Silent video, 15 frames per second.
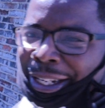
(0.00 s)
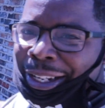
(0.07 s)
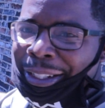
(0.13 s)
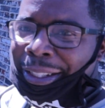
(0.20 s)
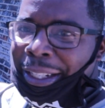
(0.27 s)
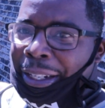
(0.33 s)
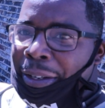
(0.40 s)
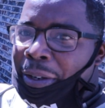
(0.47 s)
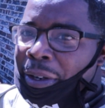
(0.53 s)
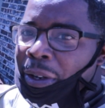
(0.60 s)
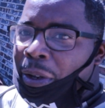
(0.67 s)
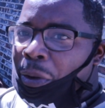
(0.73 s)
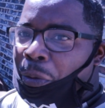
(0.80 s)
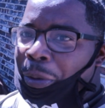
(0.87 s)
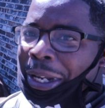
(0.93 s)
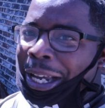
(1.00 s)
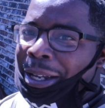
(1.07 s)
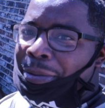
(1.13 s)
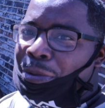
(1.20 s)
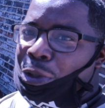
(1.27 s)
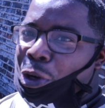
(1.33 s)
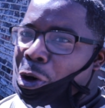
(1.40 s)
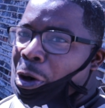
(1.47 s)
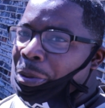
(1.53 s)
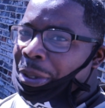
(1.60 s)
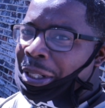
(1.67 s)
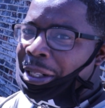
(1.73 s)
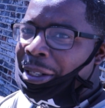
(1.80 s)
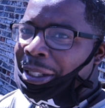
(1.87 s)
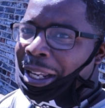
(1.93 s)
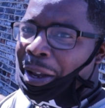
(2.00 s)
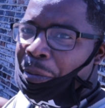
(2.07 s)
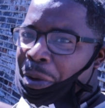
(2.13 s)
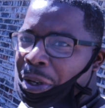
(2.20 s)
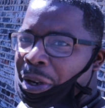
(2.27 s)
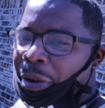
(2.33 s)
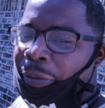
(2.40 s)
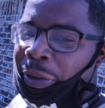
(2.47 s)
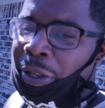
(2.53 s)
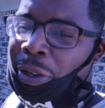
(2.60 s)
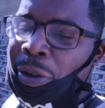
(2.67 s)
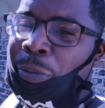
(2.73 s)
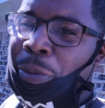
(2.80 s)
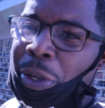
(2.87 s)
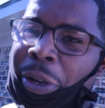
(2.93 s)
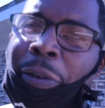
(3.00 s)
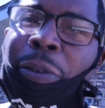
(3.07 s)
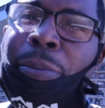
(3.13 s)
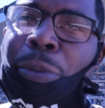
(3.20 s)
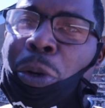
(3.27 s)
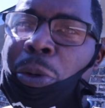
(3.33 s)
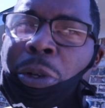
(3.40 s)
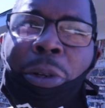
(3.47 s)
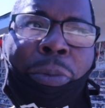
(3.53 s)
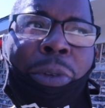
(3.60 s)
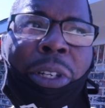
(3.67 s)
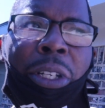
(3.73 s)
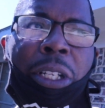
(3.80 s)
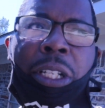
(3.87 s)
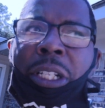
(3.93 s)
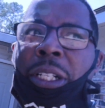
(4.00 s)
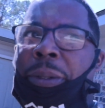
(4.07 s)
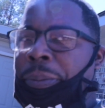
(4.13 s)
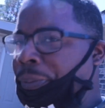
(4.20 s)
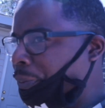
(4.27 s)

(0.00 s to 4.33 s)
y'all see, we got some tarps and everything. We covered it up. We covered the motor up real good.